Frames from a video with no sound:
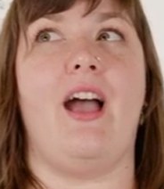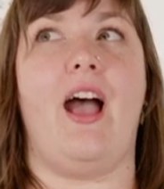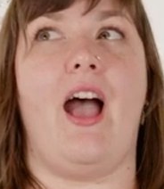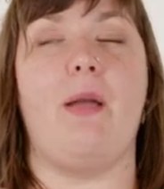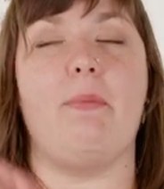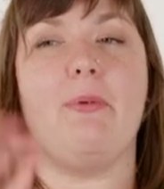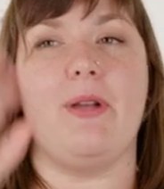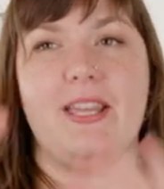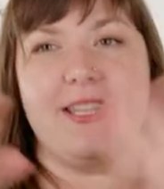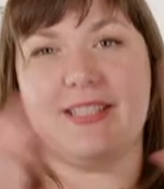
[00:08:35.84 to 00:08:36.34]

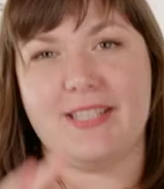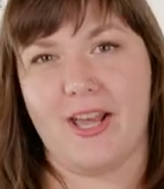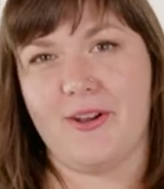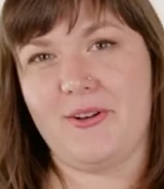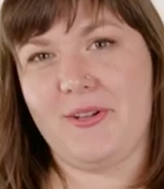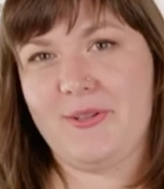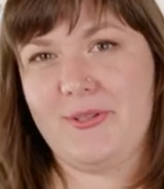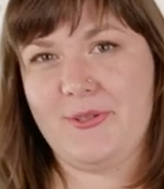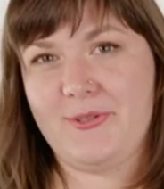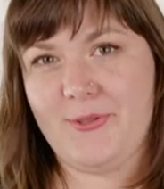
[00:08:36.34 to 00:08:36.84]
I break it
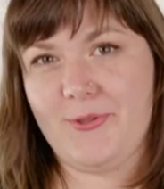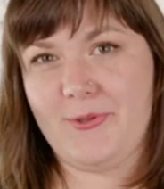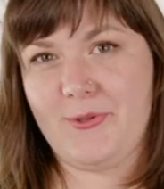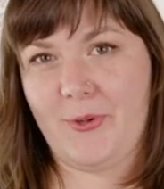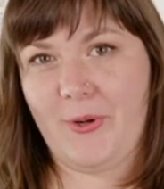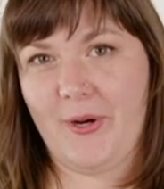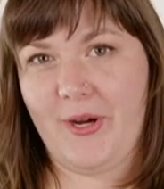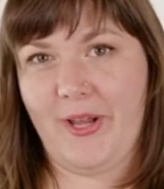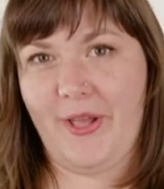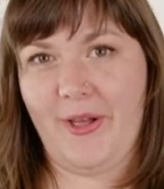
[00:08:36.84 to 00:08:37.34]
down in the
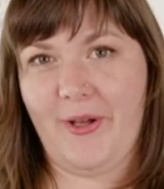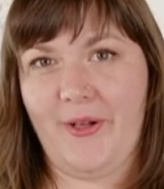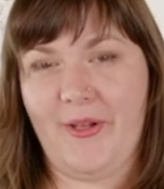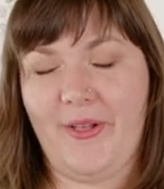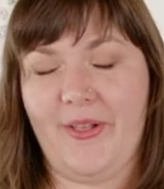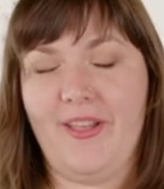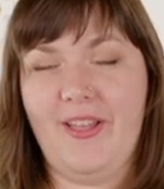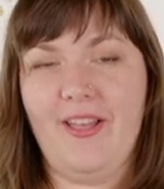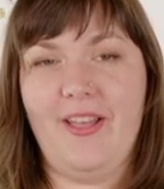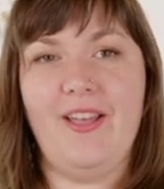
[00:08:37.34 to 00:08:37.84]

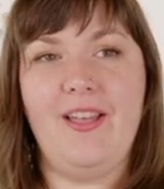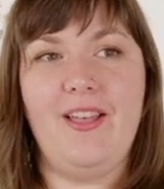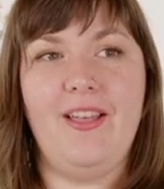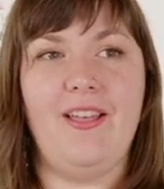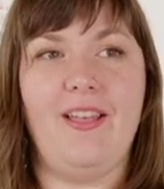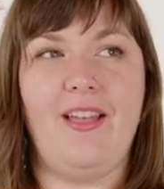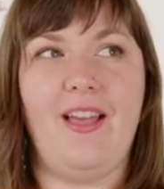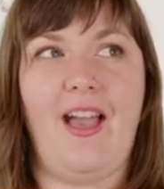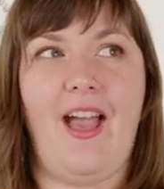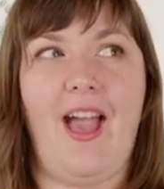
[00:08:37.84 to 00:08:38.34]
tutorial.
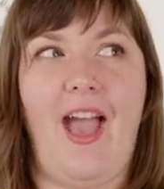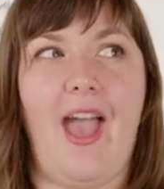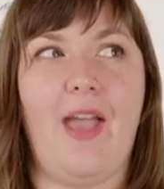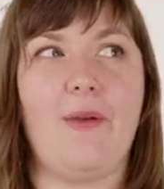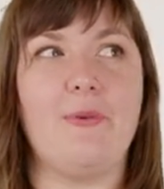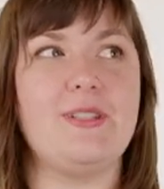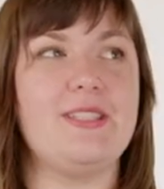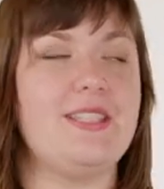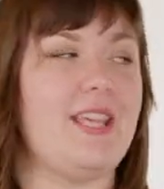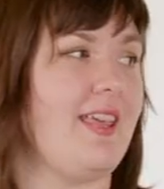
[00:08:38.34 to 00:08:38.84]
I
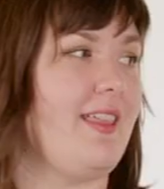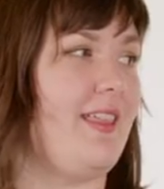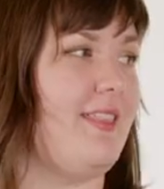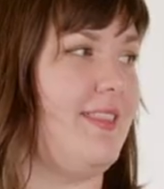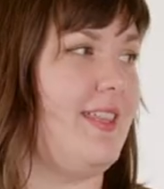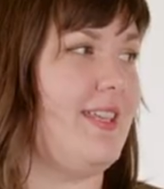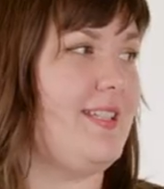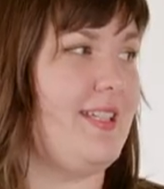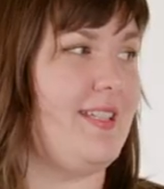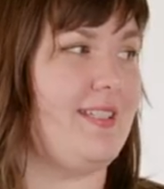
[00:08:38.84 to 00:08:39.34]
would say that
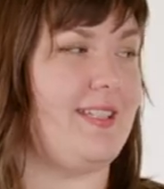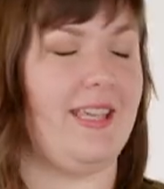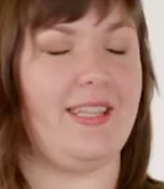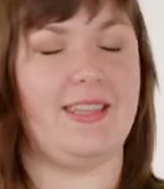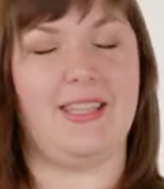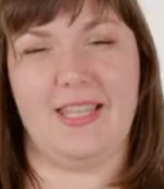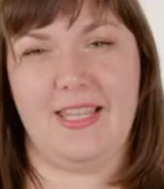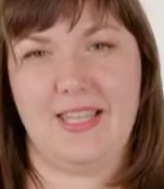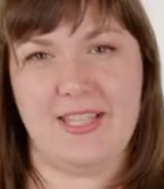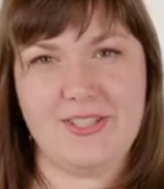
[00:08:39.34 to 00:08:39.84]
this is like
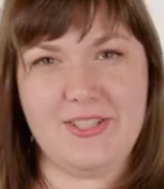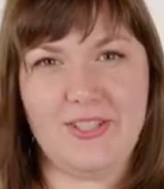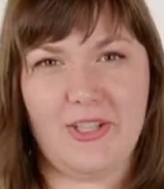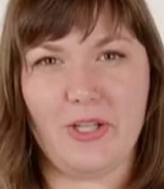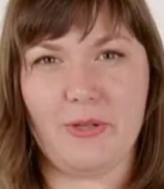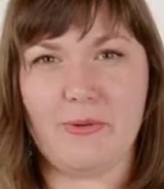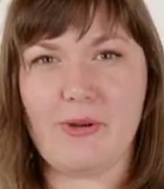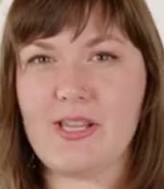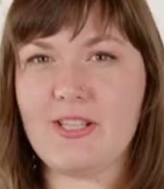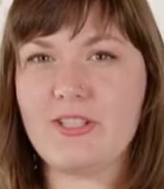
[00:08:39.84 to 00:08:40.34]
the
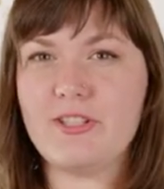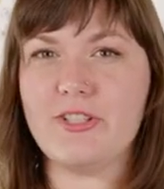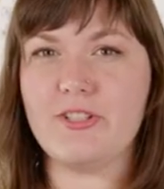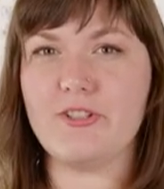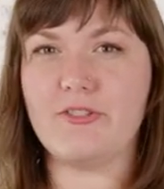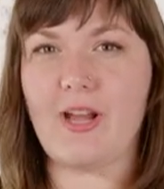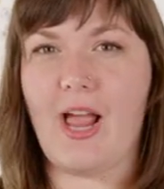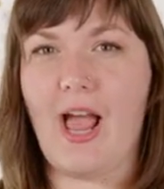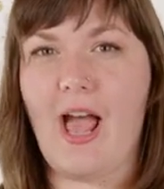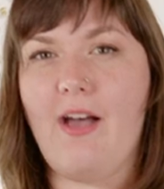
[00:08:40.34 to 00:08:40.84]
easier one to
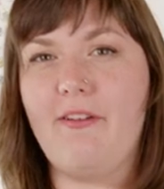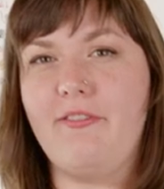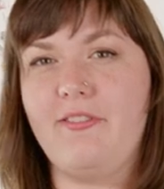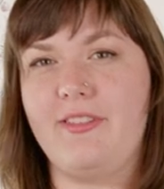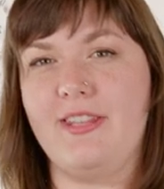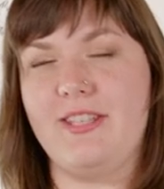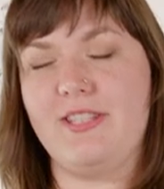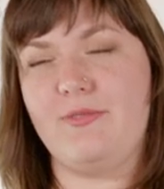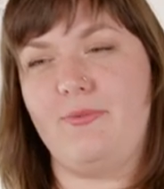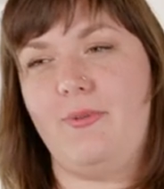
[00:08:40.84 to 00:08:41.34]
draft.
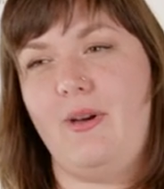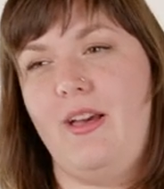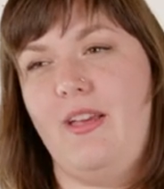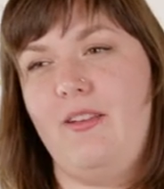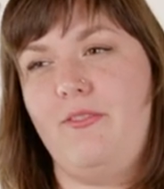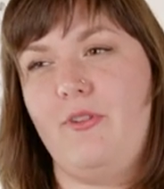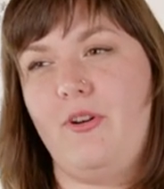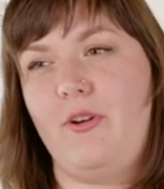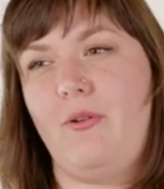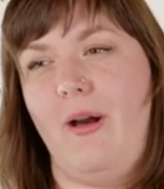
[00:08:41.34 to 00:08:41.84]
This
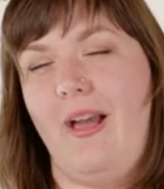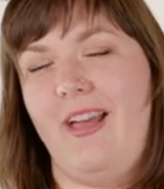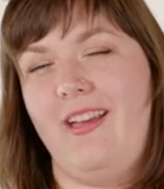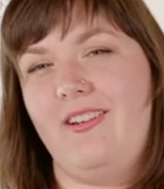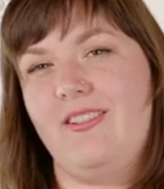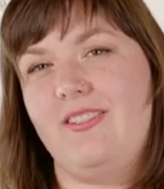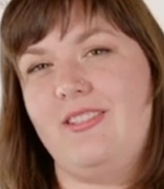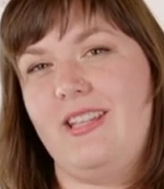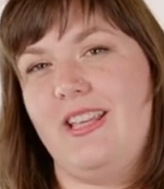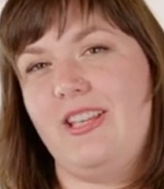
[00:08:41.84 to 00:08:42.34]
one
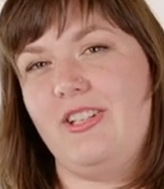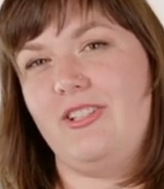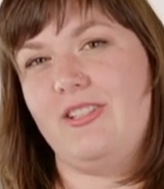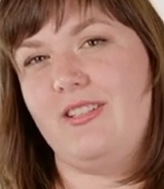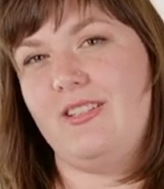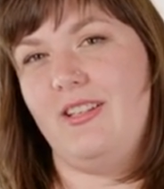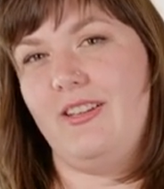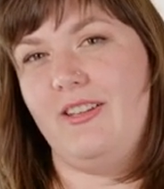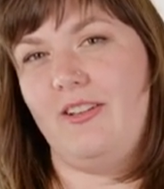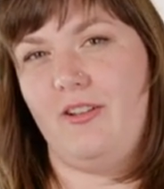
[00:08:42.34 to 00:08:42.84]
requires like
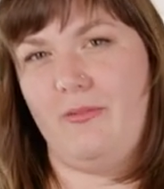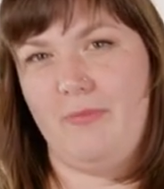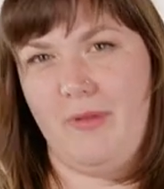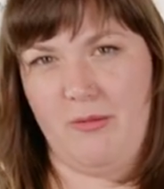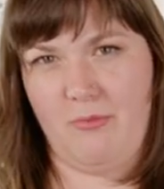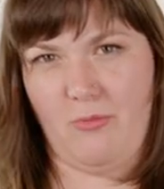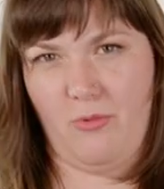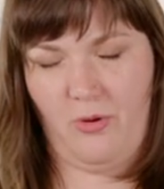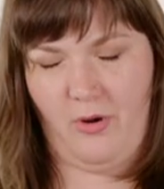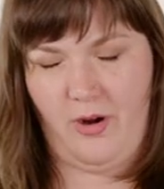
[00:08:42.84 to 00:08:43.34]
just a little
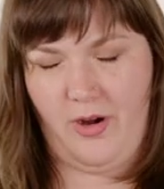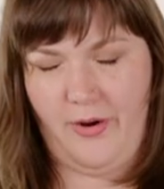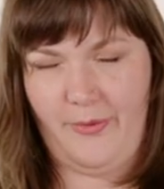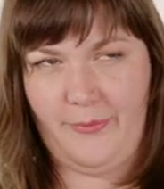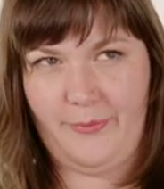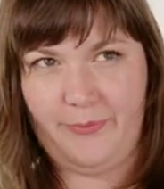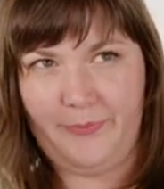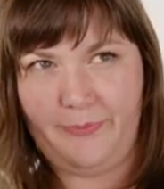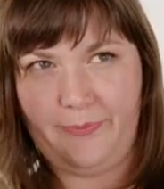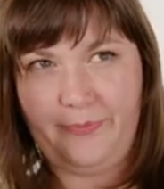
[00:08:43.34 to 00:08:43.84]
bit
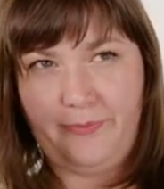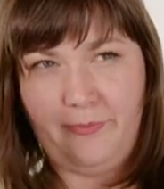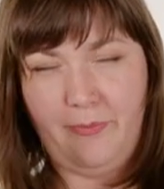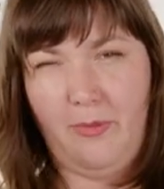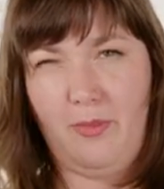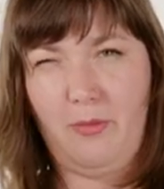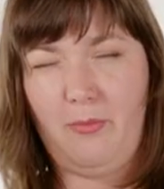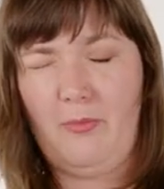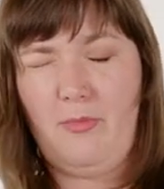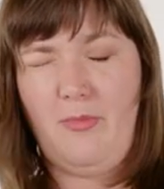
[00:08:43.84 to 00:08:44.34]
more
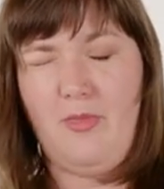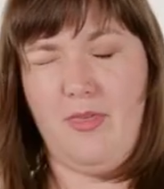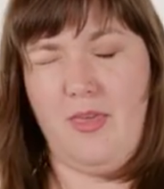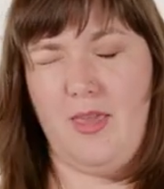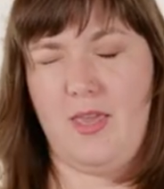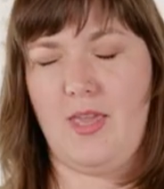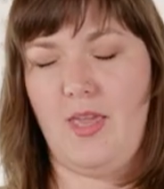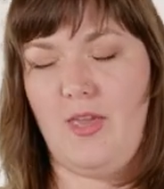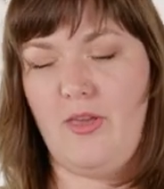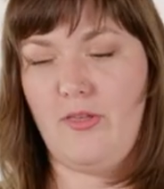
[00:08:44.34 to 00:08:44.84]

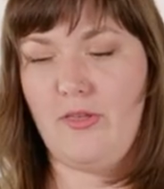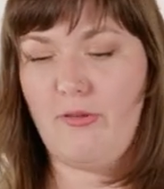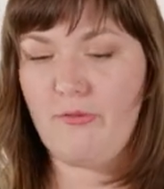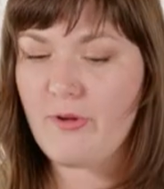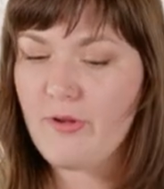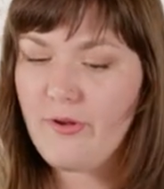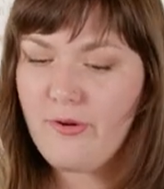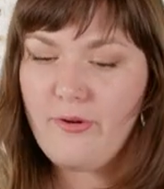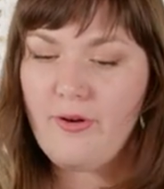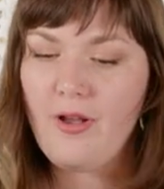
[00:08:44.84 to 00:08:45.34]
thinking
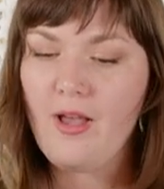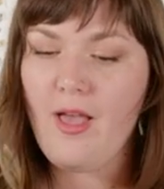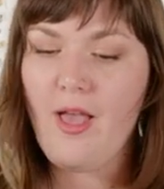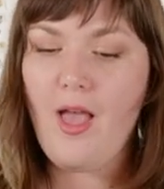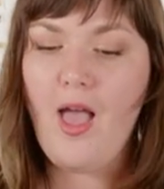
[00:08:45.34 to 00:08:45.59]
through.